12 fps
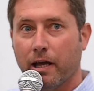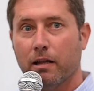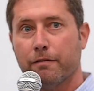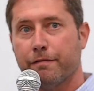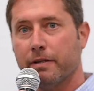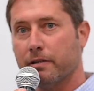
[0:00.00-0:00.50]

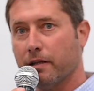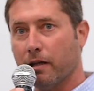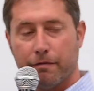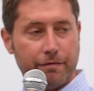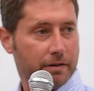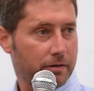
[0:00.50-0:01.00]
the
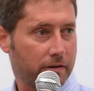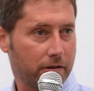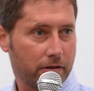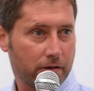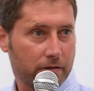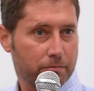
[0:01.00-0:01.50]
elephant
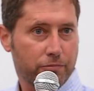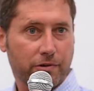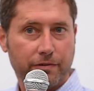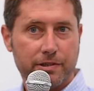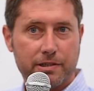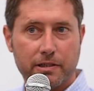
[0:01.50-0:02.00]

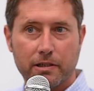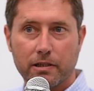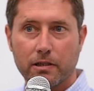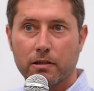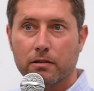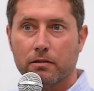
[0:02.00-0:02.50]

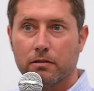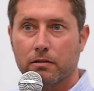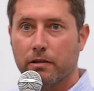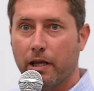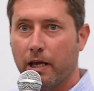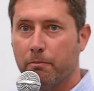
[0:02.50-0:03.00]
previously
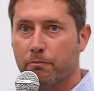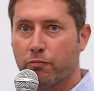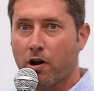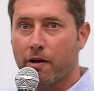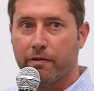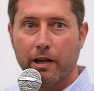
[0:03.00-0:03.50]
named
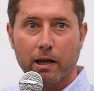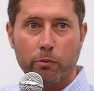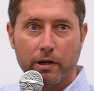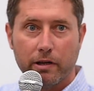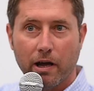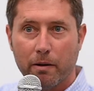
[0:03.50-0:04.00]

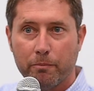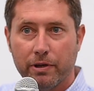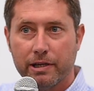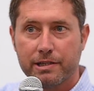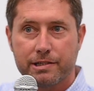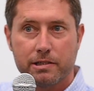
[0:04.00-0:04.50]

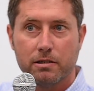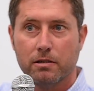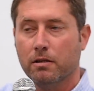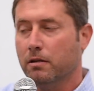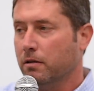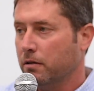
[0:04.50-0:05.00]
privateequity.biz,
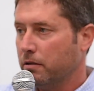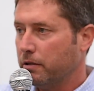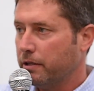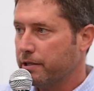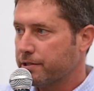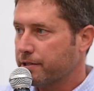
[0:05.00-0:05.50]

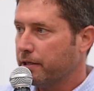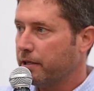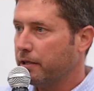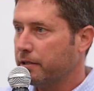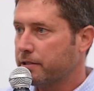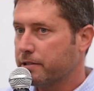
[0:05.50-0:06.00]
is
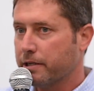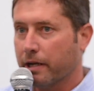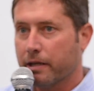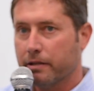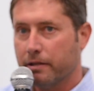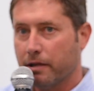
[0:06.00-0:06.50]
a
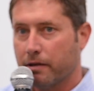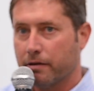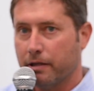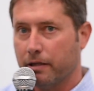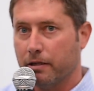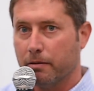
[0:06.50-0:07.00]

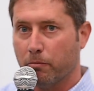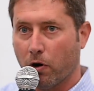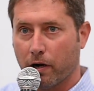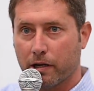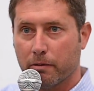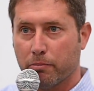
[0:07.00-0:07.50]
secondary
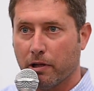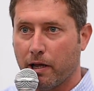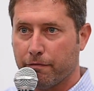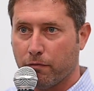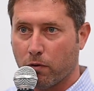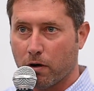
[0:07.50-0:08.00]
market
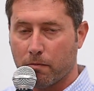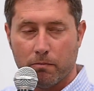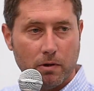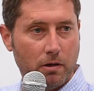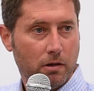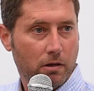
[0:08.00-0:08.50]
platform
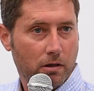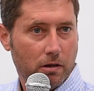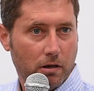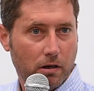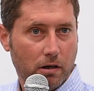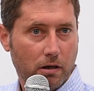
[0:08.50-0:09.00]

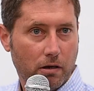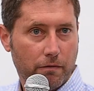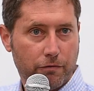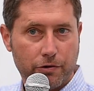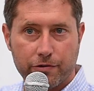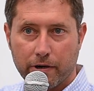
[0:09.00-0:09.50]

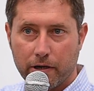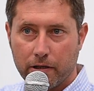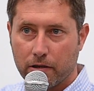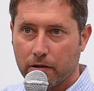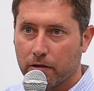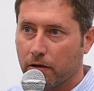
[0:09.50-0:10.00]
for
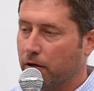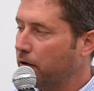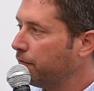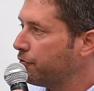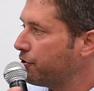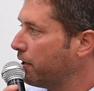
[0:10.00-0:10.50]
trading
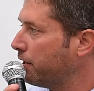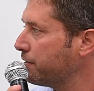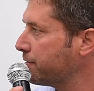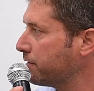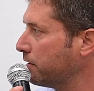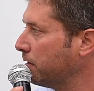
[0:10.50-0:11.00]
of
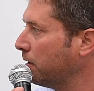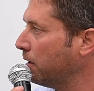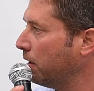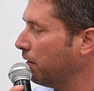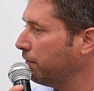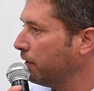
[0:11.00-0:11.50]
shares
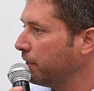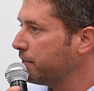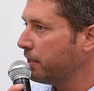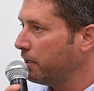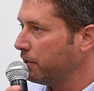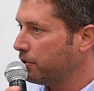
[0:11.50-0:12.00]
of
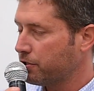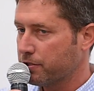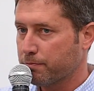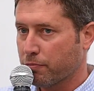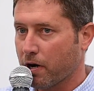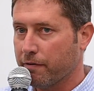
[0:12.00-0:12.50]

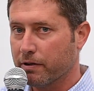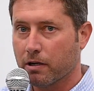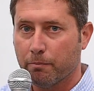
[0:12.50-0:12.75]
late-stage private